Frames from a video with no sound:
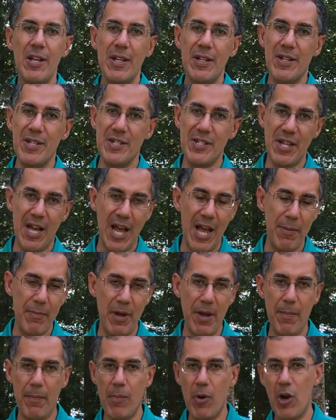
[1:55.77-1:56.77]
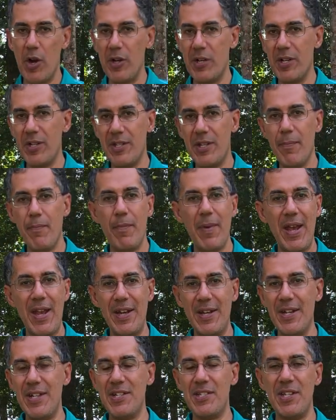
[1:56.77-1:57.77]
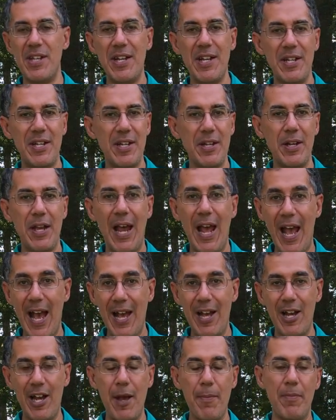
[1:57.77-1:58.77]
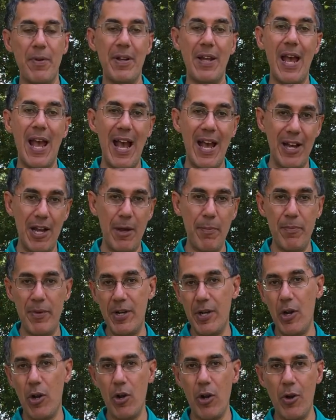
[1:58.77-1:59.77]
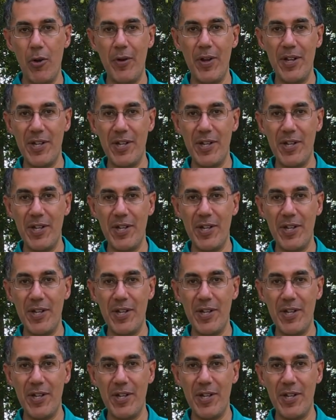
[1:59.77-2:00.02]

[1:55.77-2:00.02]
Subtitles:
the time on market, the maintenance, it can add up in a hurry.